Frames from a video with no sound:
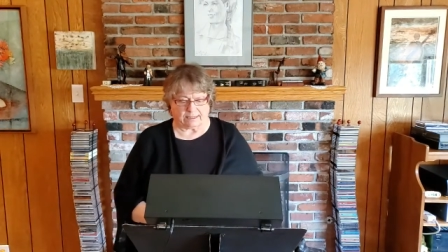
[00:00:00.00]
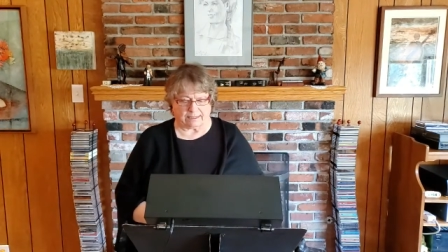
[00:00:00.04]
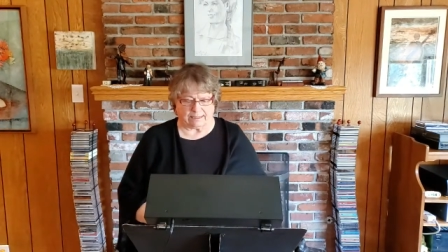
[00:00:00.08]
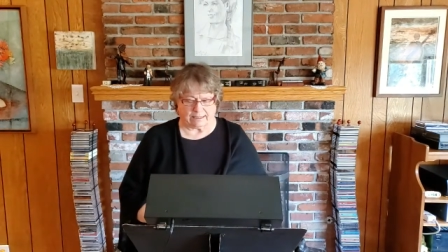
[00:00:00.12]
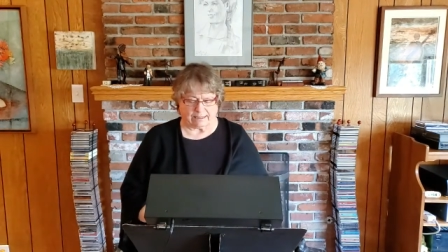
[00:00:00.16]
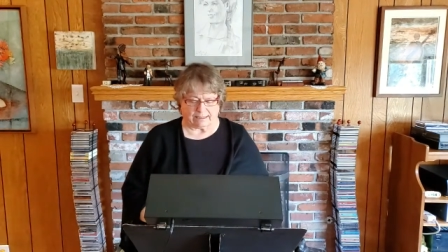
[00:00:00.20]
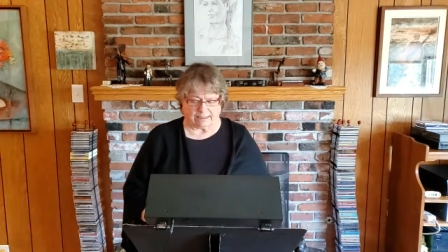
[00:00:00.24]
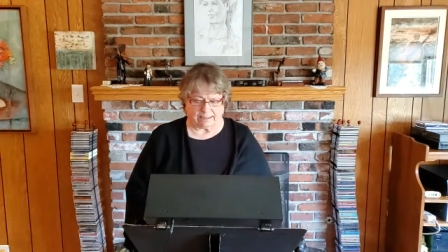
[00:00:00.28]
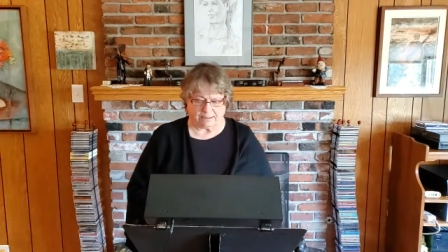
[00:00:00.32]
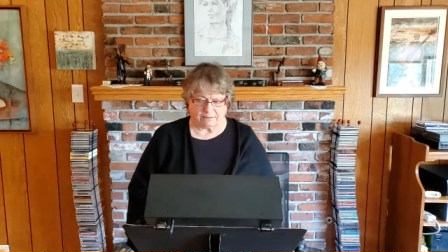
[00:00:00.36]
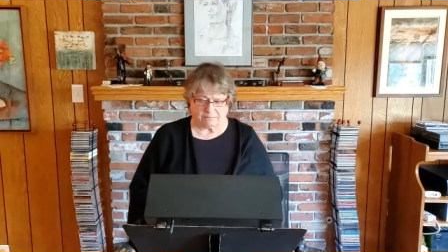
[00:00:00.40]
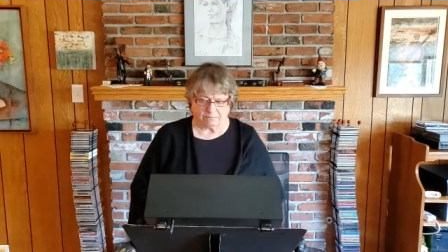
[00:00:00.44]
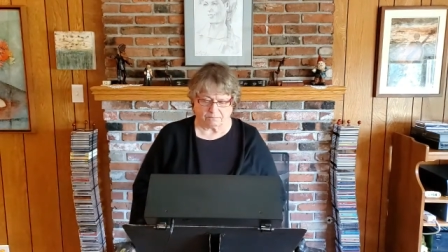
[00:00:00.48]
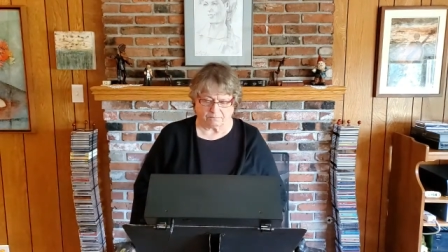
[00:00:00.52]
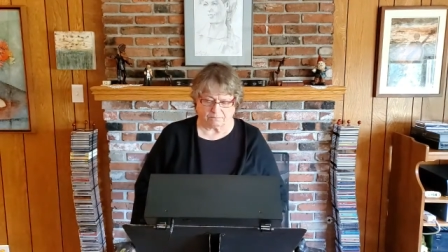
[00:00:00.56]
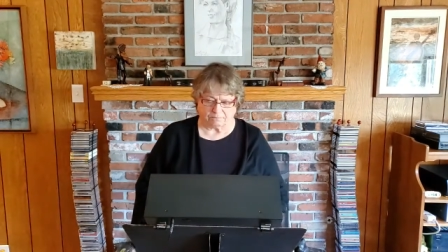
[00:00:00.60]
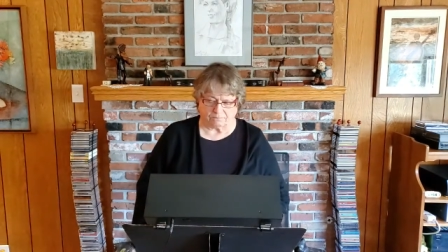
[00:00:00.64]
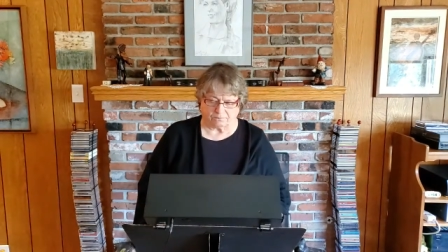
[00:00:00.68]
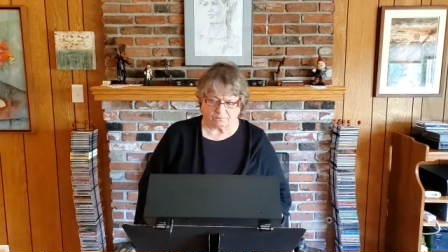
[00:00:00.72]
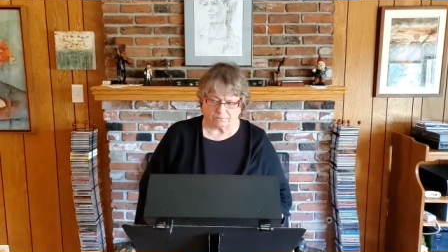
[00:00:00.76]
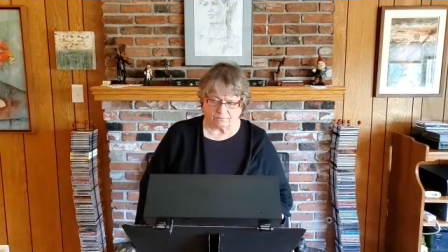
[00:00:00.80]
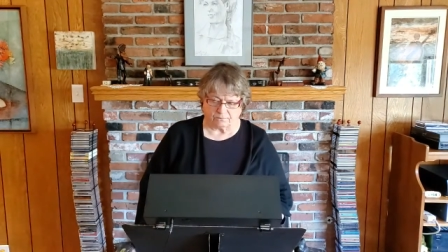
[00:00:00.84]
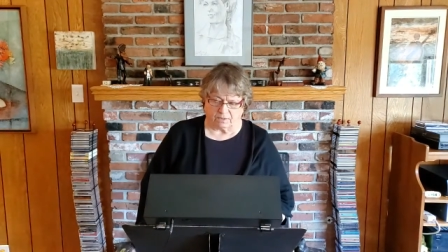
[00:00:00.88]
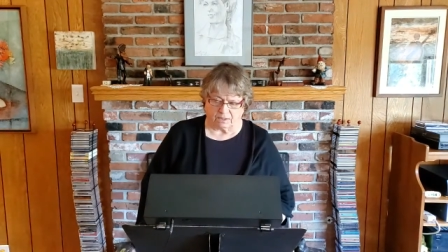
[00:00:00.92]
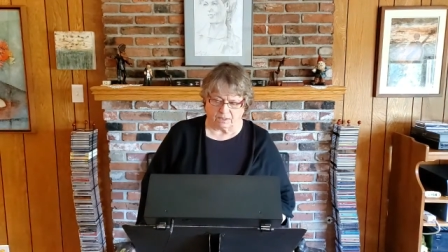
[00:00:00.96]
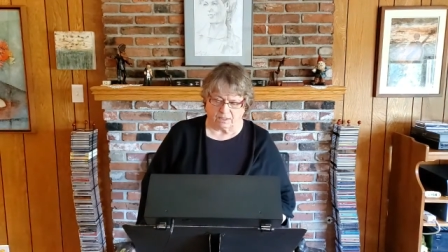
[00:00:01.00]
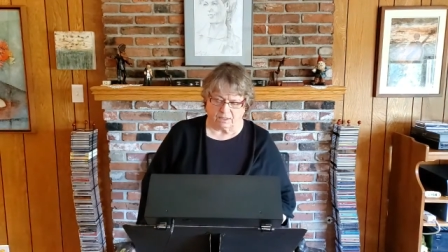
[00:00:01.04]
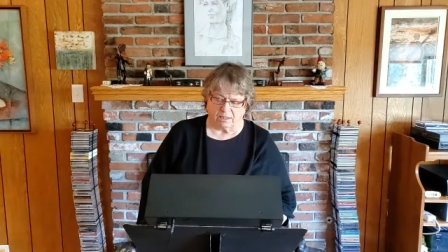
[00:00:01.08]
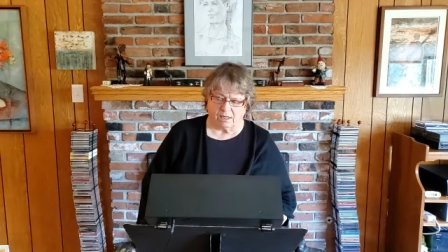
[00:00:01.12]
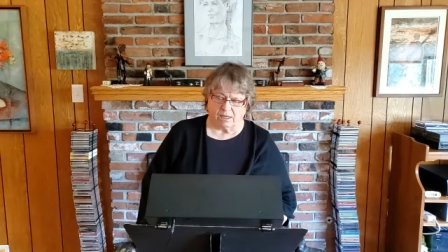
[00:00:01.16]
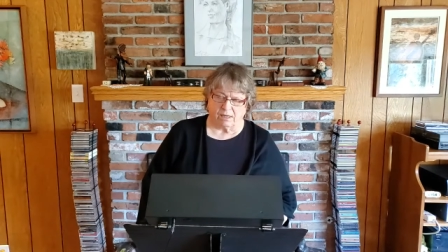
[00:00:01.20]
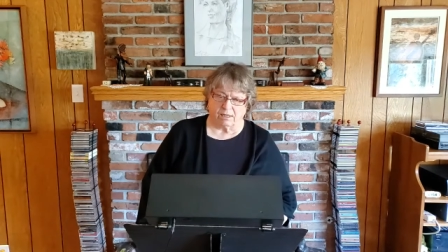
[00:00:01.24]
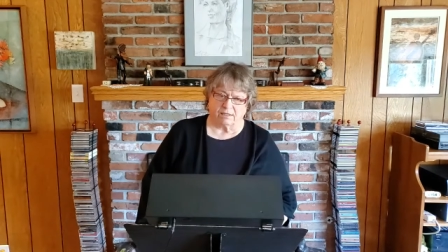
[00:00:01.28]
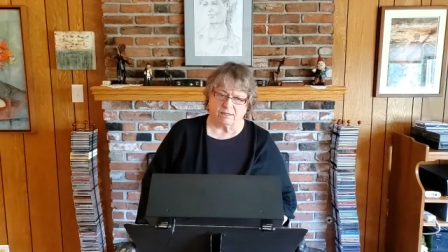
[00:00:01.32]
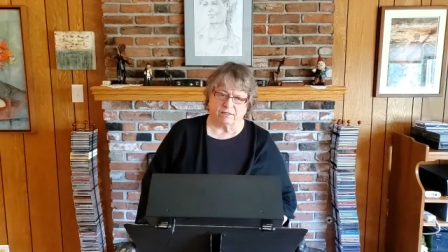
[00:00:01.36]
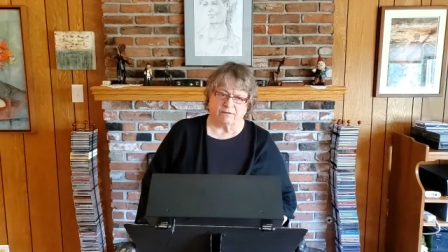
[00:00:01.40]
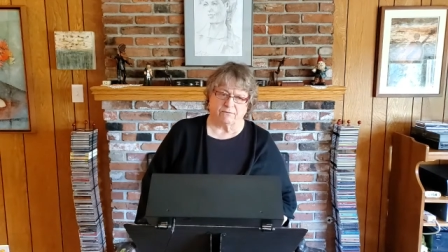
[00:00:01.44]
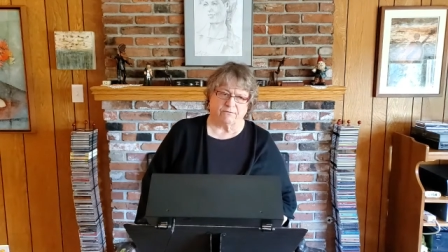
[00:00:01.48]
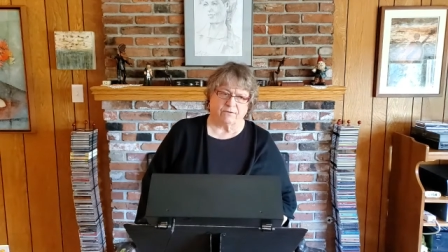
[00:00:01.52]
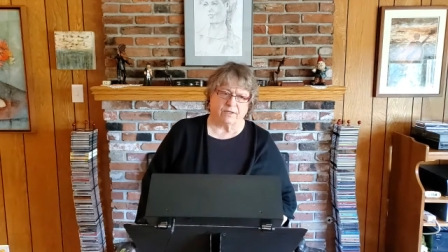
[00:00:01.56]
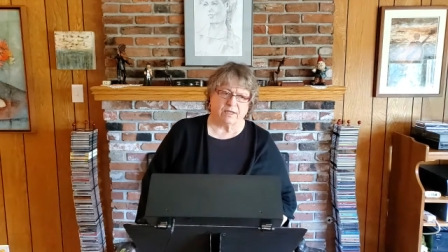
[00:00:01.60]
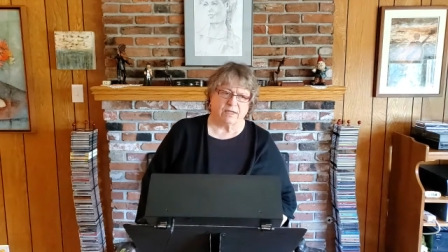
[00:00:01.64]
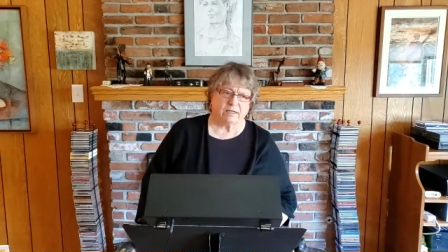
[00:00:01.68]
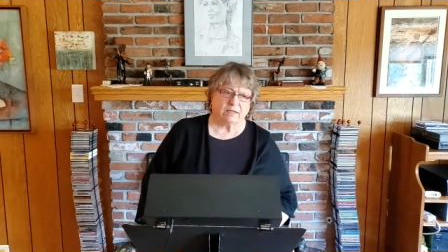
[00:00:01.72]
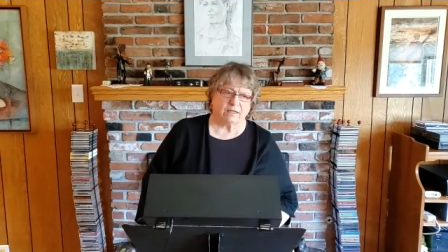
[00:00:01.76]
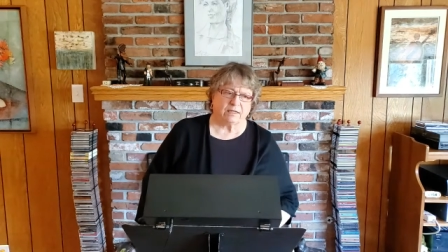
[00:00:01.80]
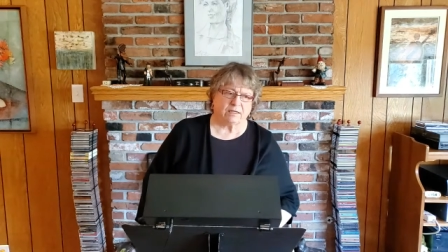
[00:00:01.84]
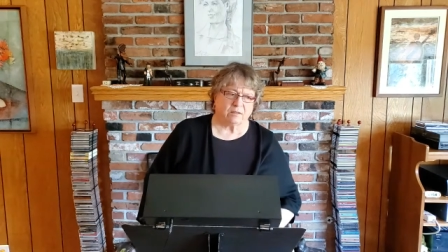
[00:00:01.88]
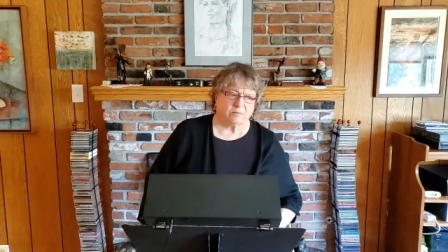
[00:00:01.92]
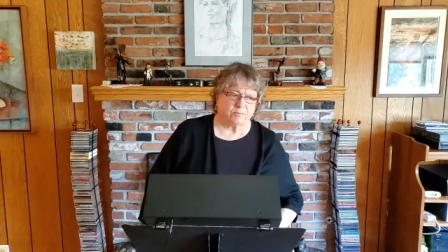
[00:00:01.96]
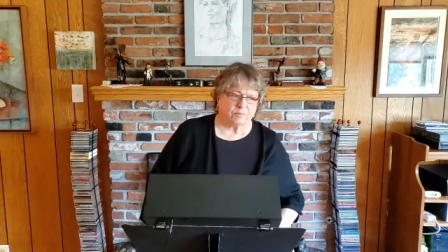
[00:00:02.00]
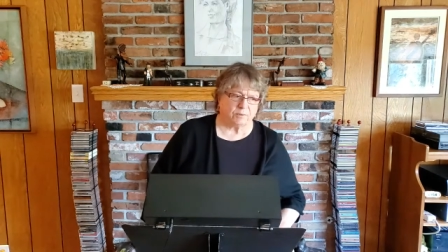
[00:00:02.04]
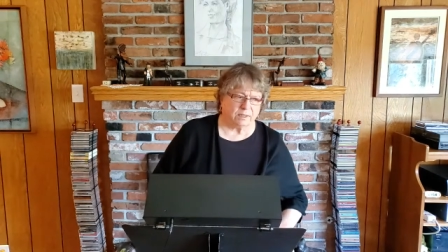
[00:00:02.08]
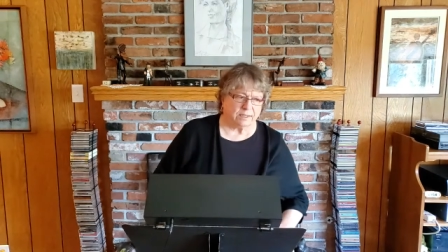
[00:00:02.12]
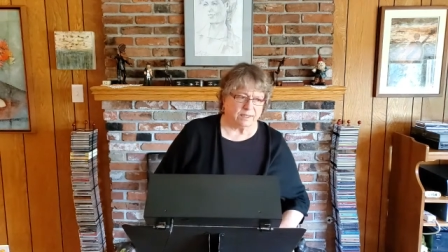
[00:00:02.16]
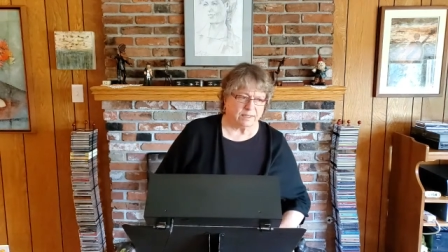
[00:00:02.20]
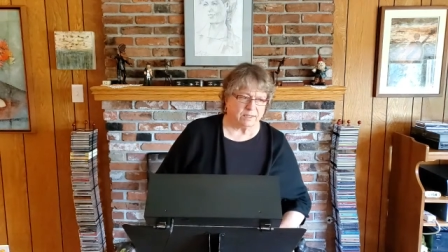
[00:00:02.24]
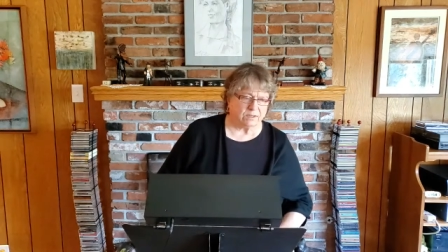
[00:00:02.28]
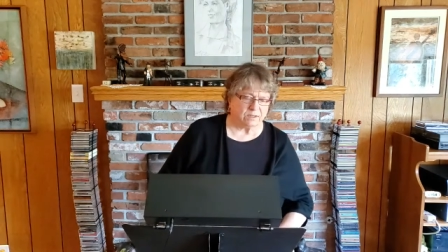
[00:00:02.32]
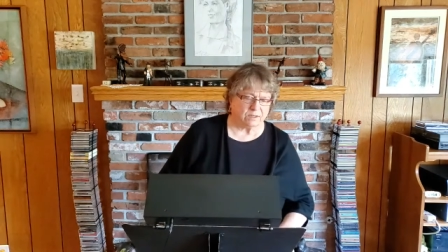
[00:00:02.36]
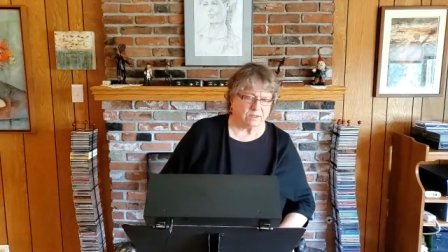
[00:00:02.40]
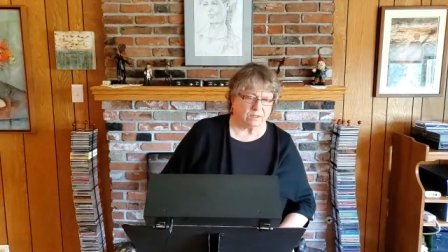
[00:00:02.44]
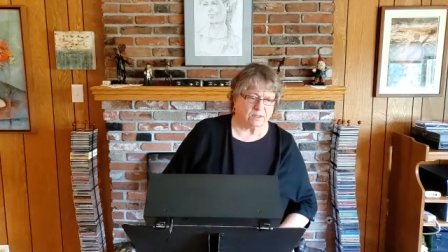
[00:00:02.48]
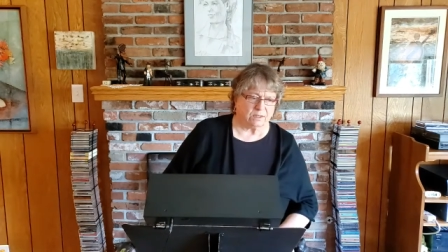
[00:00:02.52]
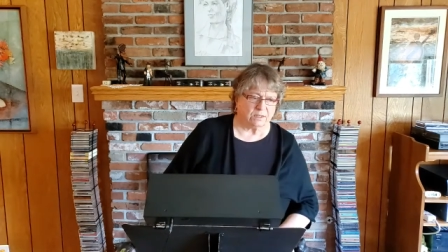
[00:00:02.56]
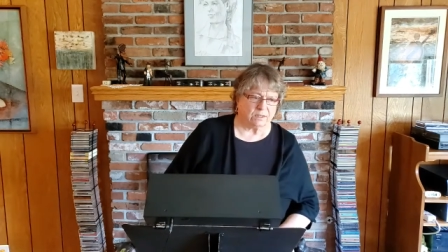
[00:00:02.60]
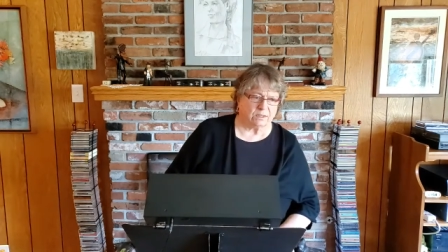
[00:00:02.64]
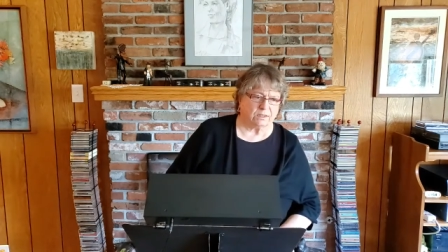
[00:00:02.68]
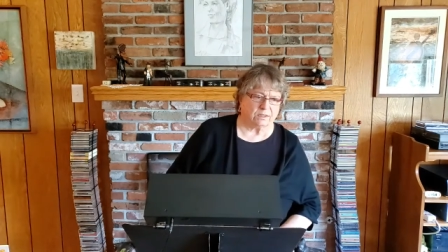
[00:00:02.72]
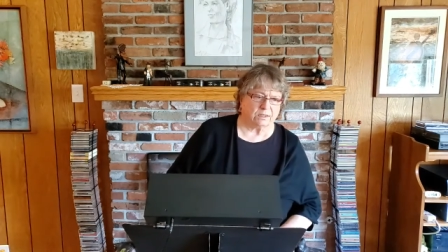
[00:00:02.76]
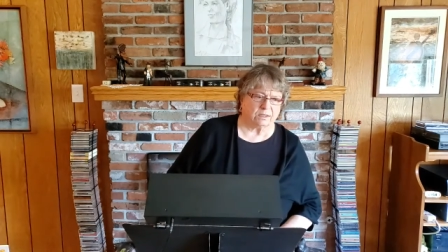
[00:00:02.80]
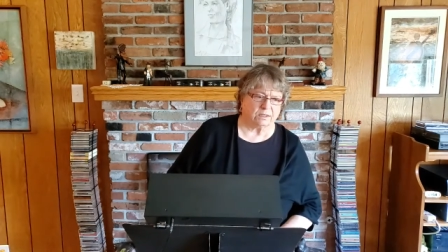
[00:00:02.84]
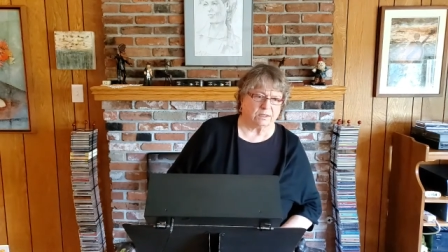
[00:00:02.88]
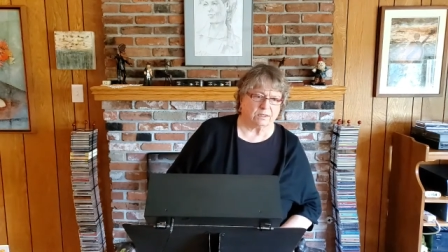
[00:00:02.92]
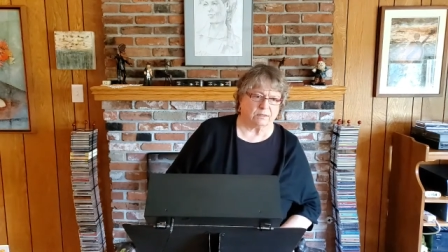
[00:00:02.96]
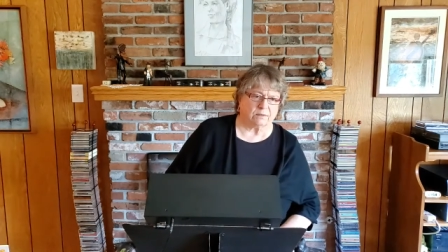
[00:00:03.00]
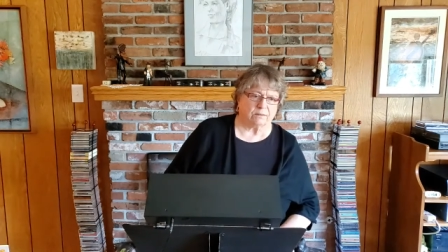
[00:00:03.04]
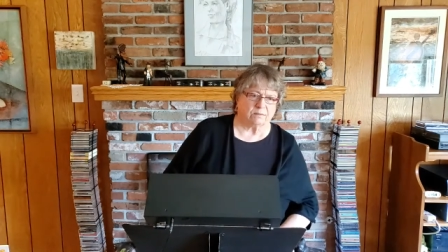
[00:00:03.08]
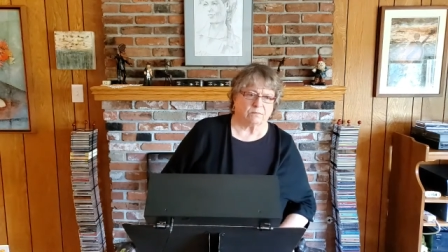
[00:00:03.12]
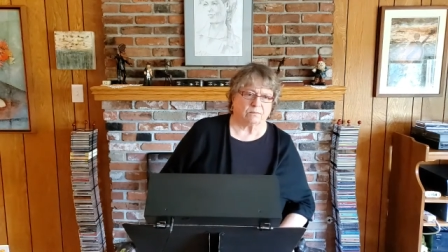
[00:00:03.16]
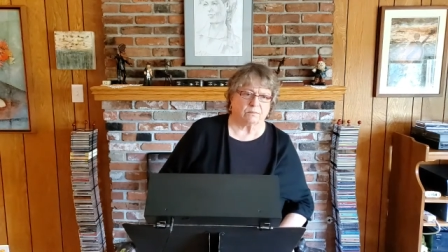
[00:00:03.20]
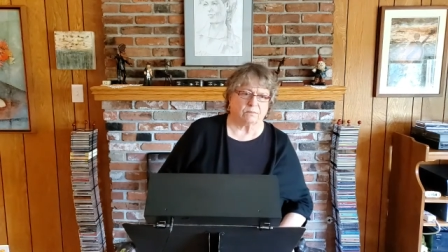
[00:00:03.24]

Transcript: Italy. The violin plays in the